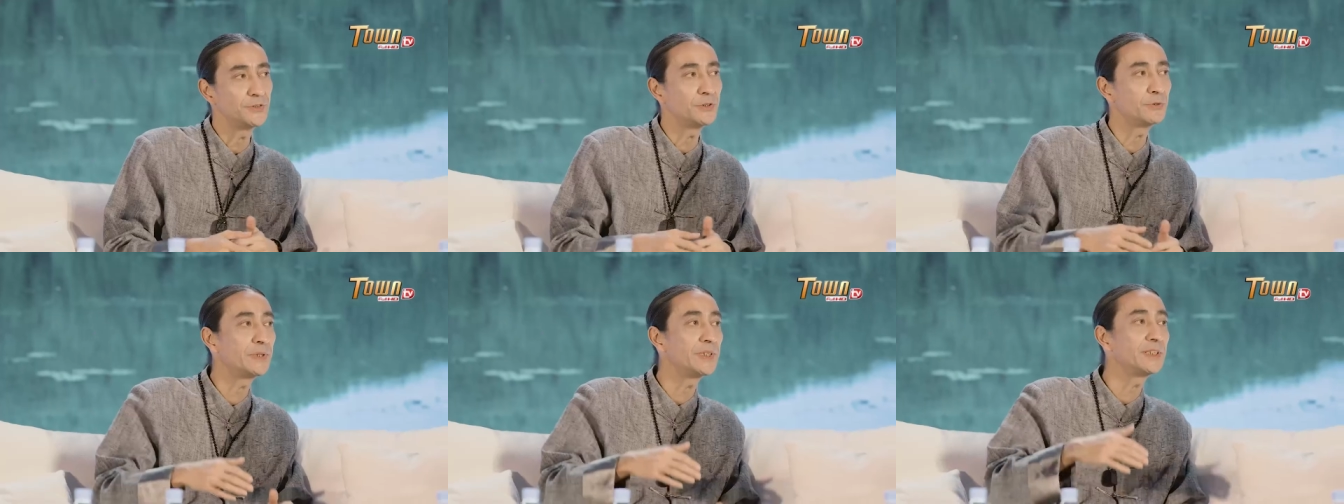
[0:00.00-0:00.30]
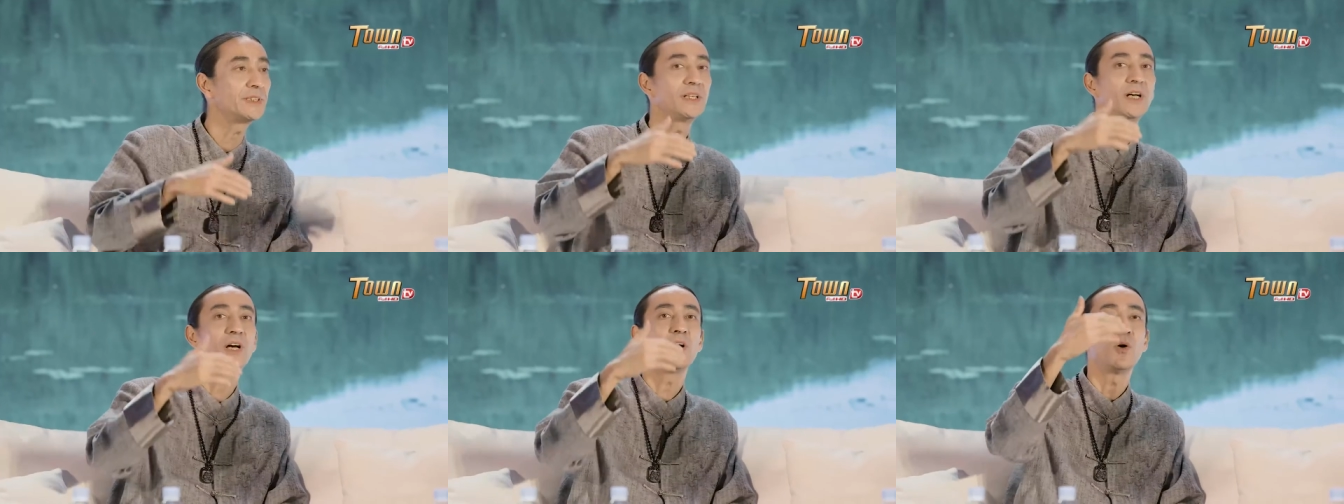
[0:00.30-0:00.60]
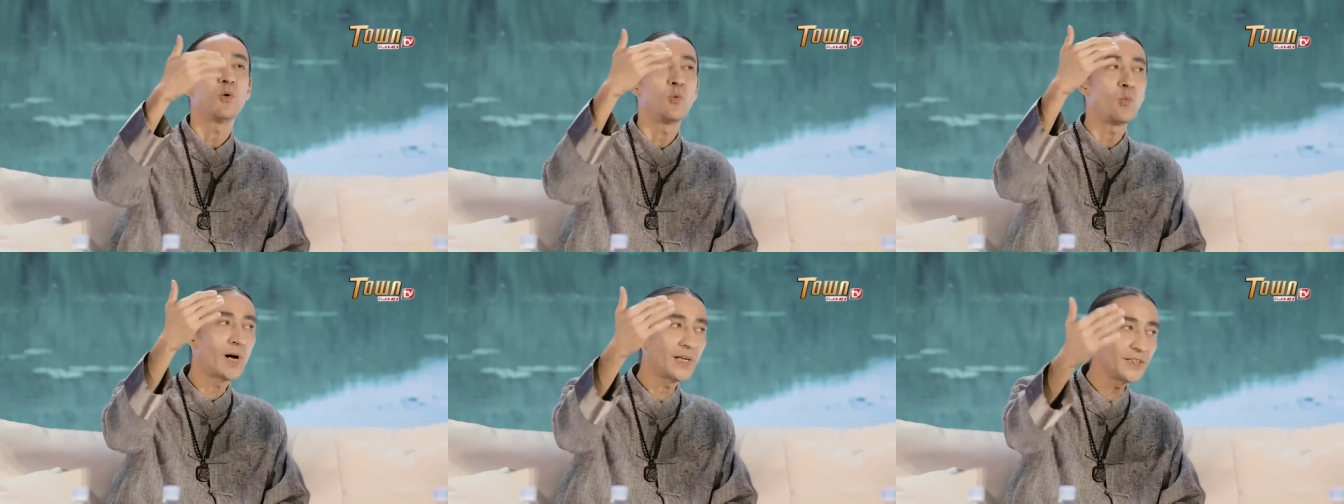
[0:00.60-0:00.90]
during
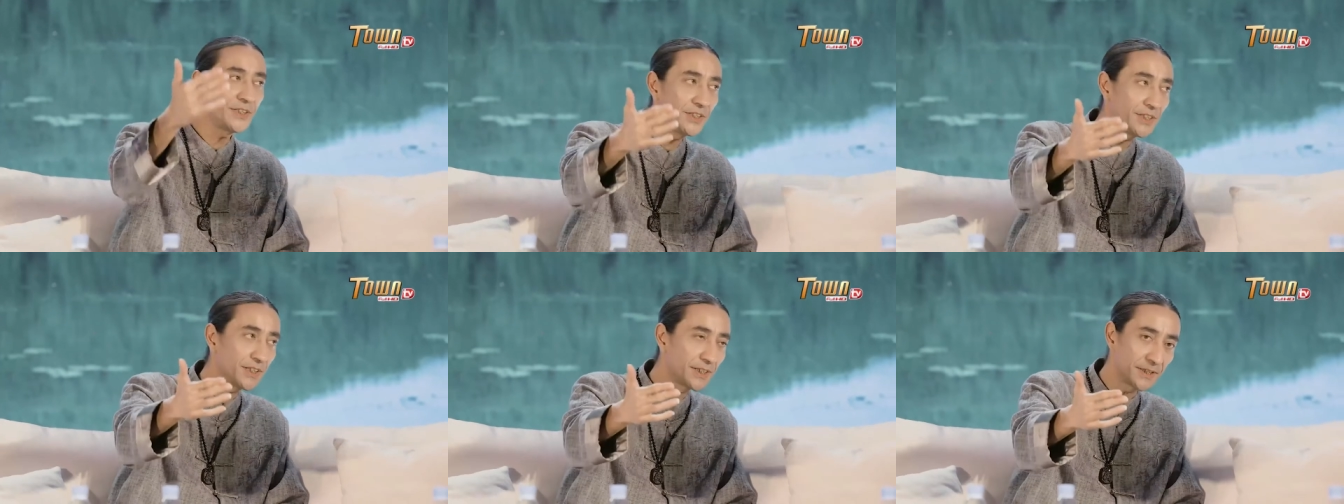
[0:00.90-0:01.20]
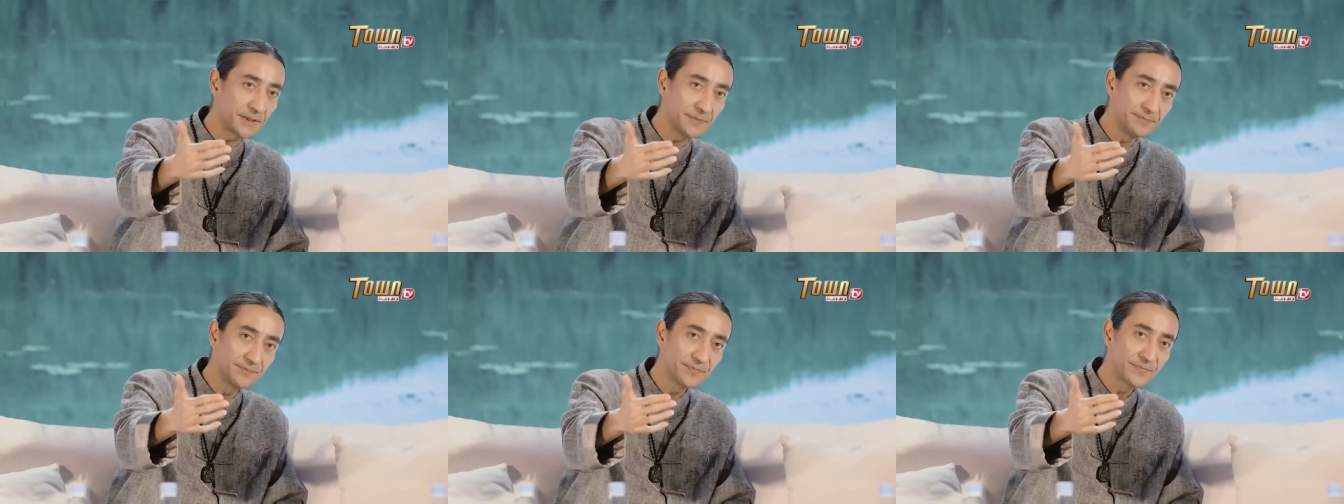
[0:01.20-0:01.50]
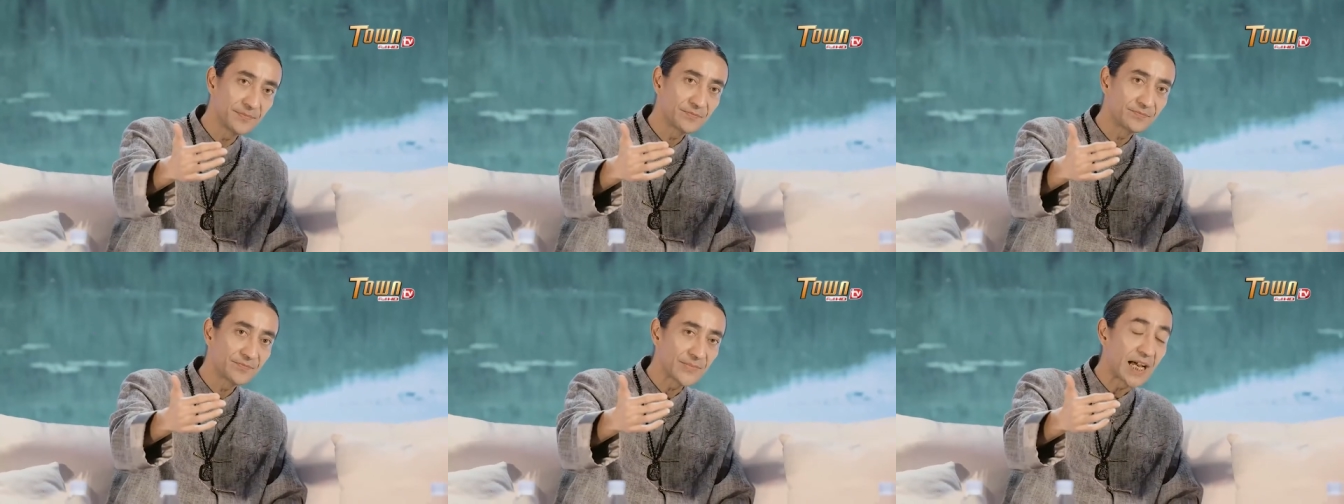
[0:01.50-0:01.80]
1 year
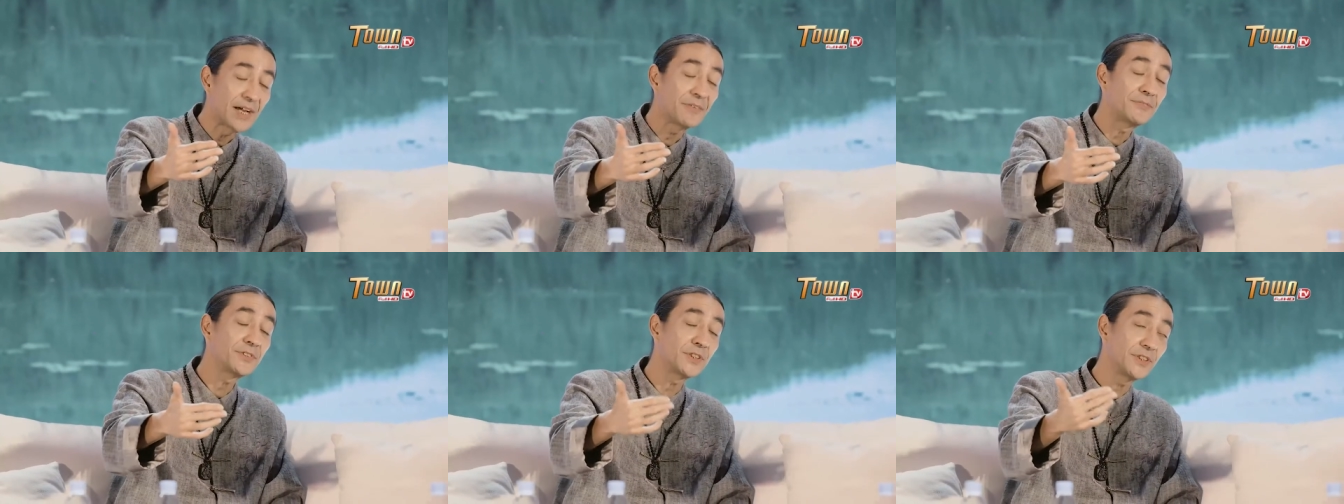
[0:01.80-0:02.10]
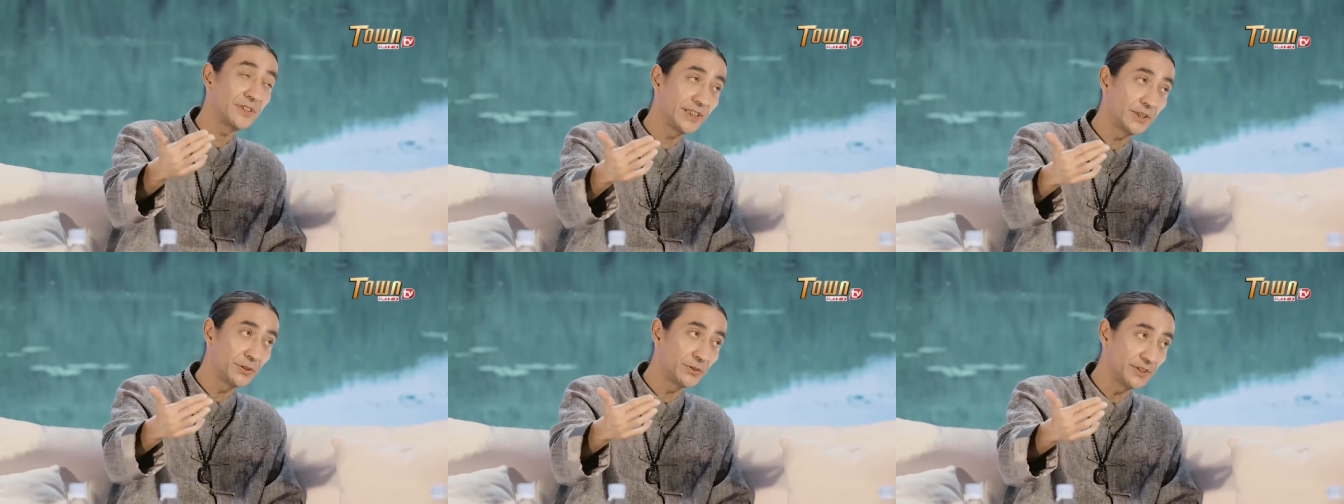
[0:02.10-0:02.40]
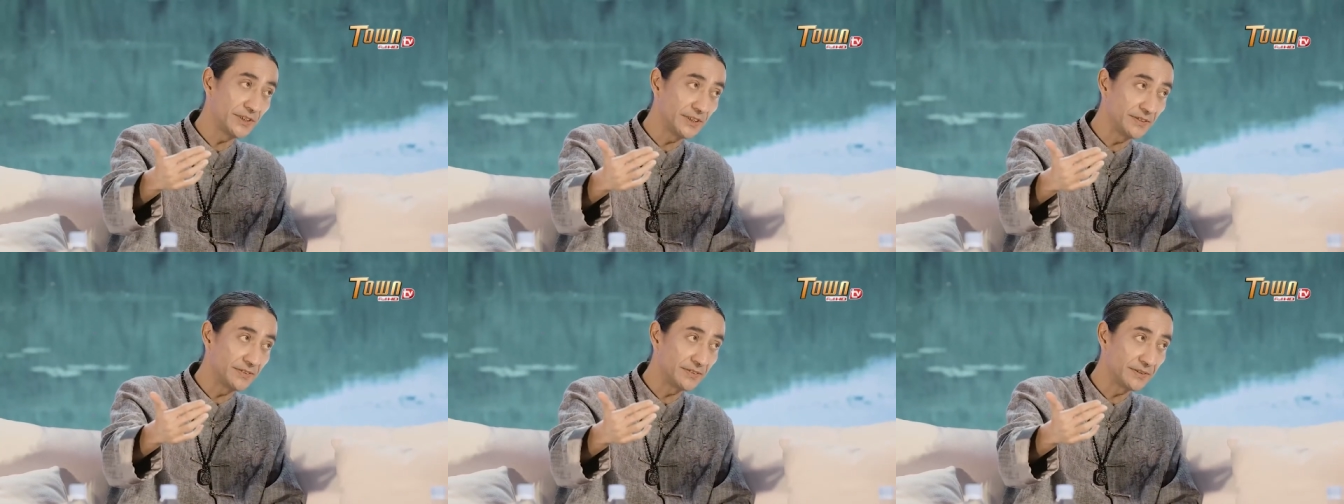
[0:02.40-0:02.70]
after the
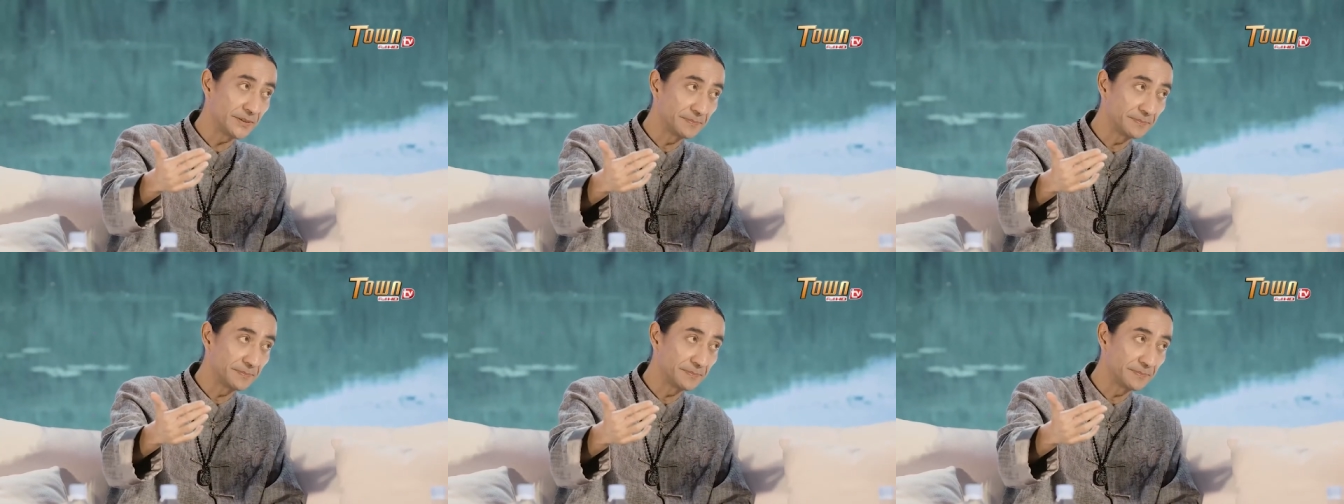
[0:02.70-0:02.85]
audit